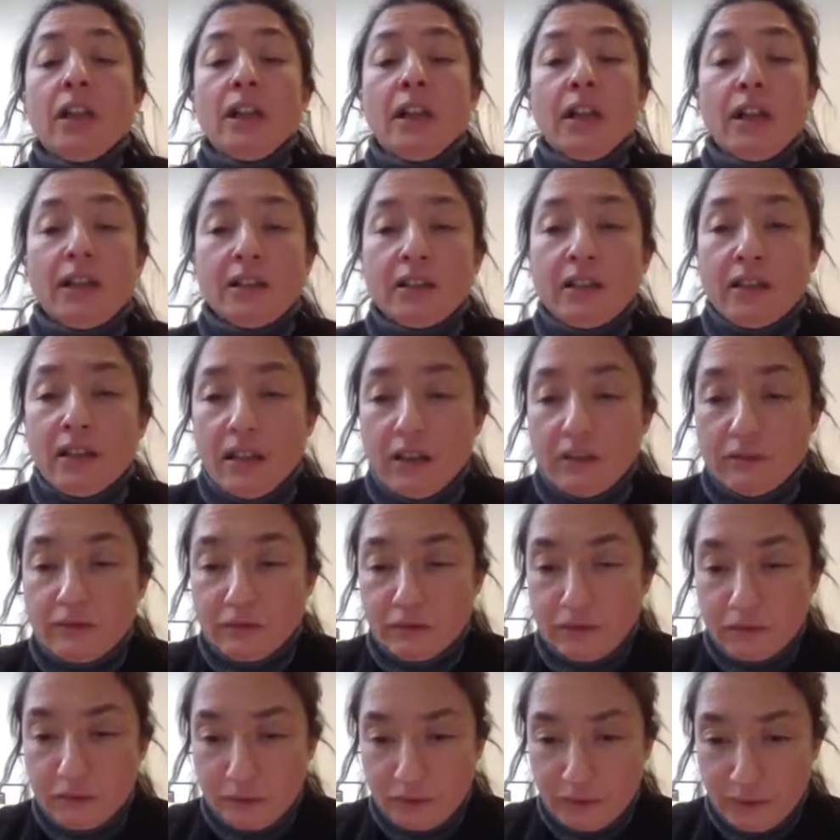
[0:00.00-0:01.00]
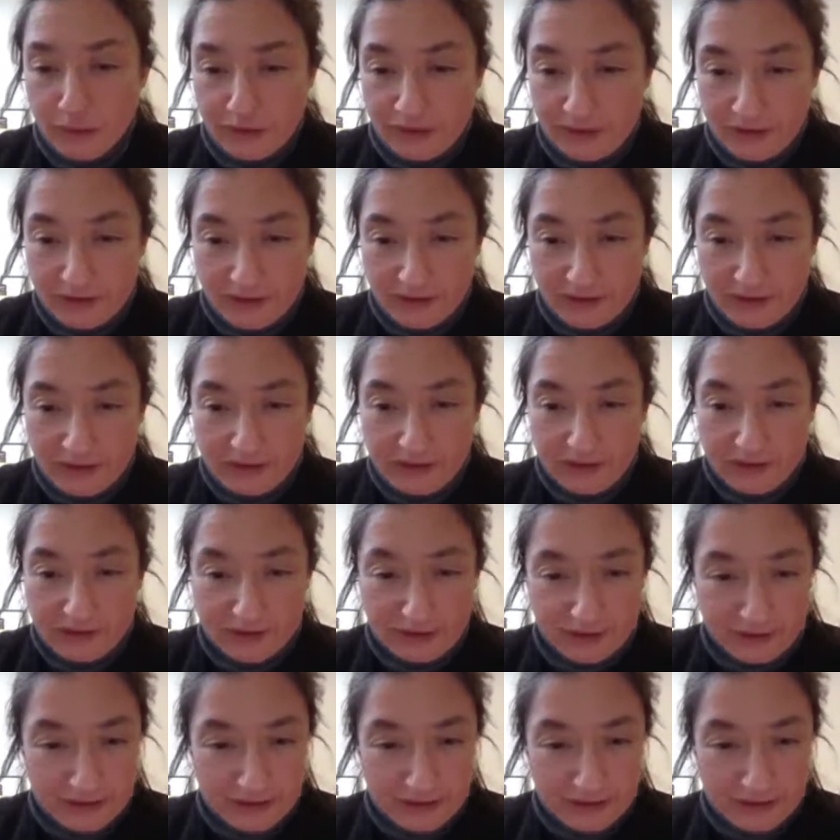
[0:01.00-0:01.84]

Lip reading: and unfortunately the